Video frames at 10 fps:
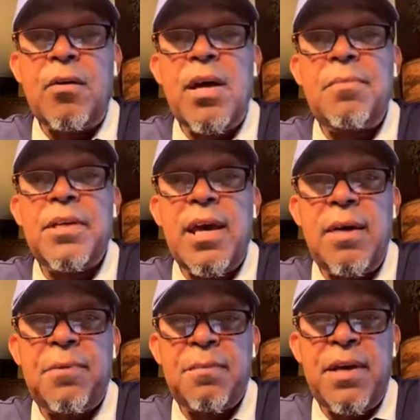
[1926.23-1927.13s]
Oh,
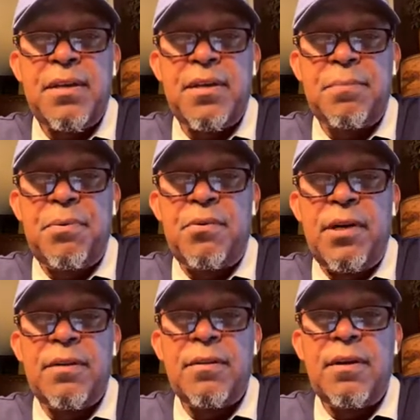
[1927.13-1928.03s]
Emily made a good
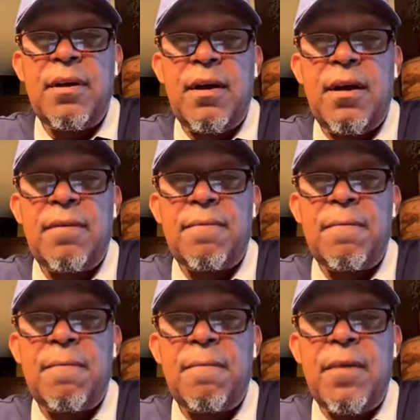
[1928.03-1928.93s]
point.
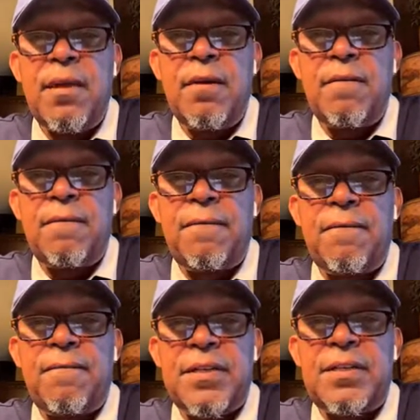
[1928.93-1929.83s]

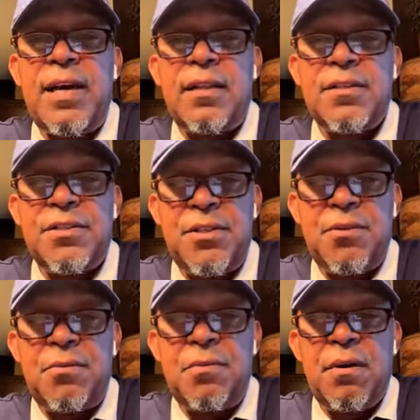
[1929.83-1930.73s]
Vanellas
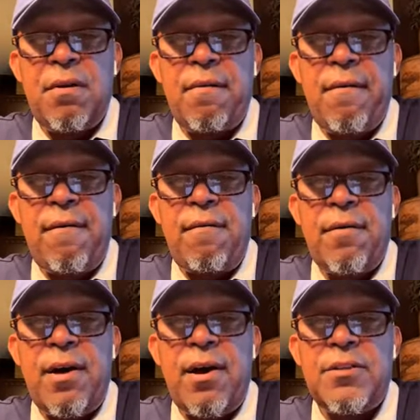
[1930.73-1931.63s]
do.
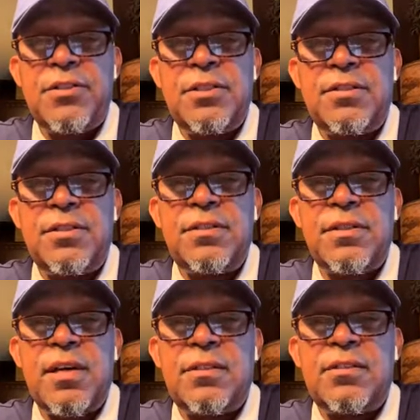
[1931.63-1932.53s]
She
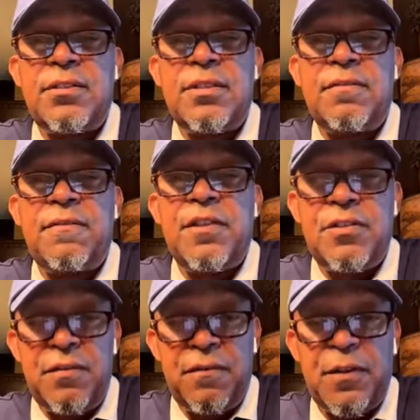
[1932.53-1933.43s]
said general
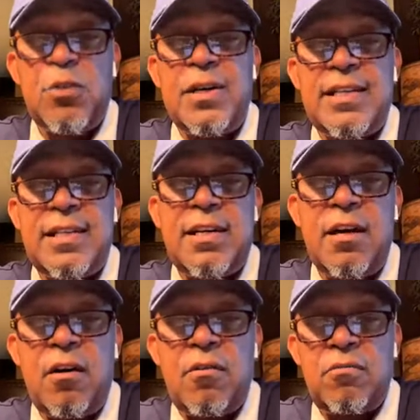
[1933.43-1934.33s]
fluidity
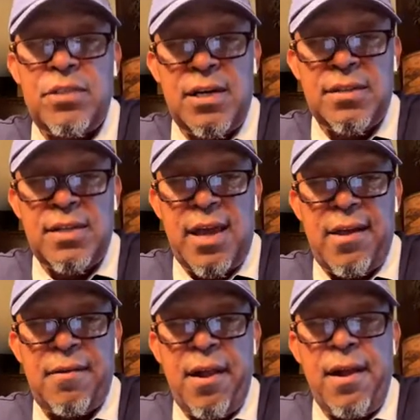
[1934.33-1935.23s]
gold does that.